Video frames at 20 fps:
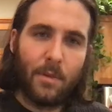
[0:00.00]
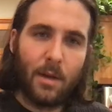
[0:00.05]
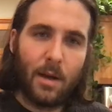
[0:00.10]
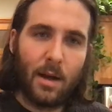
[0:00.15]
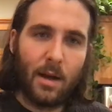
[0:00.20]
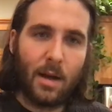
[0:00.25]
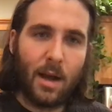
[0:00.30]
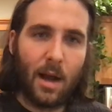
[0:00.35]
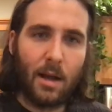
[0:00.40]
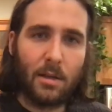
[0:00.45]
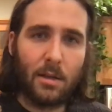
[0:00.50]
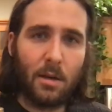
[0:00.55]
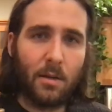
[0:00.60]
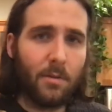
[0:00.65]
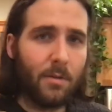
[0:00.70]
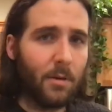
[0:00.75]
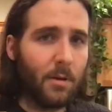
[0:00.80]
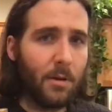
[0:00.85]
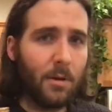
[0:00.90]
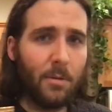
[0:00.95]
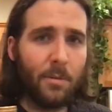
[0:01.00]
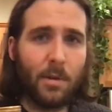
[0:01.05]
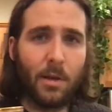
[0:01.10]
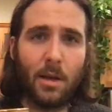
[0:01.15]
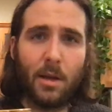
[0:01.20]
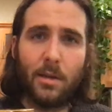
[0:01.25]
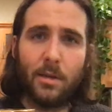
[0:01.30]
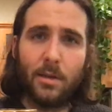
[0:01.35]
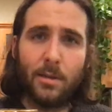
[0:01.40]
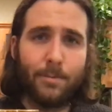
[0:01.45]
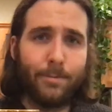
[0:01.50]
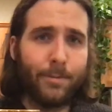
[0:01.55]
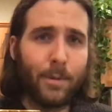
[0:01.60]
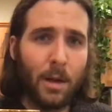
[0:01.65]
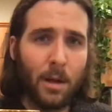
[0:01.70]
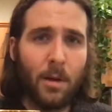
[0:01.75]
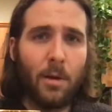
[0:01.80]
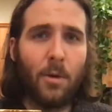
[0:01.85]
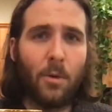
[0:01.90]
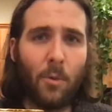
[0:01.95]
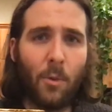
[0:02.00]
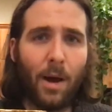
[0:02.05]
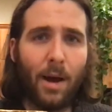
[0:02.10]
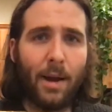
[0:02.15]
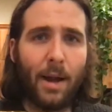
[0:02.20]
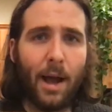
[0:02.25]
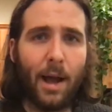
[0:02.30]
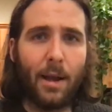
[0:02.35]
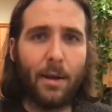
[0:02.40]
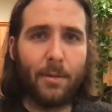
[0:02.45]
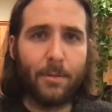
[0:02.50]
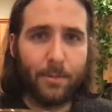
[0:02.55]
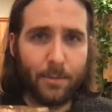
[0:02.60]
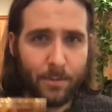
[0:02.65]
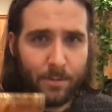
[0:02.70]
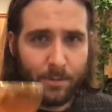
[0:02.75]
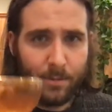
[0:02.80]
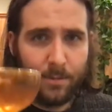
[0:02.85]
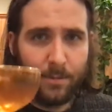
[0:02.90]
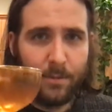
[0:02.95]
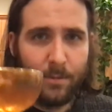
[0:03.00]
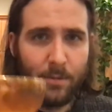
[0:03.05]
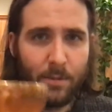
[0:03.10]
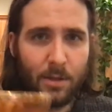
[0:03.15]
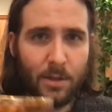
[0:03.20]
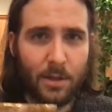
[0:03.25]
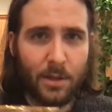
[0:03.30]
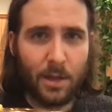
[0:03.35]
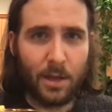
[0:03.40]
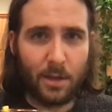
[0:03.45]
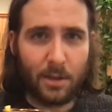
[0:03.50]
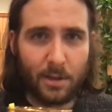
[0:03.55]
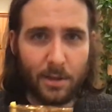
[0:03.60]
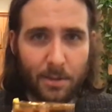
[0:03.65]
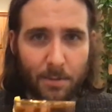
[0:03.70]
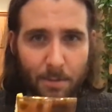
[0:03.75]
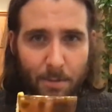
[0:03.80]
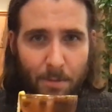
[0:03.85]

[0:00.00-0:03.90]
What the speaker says: a cocktail for you, because why not? Cheers.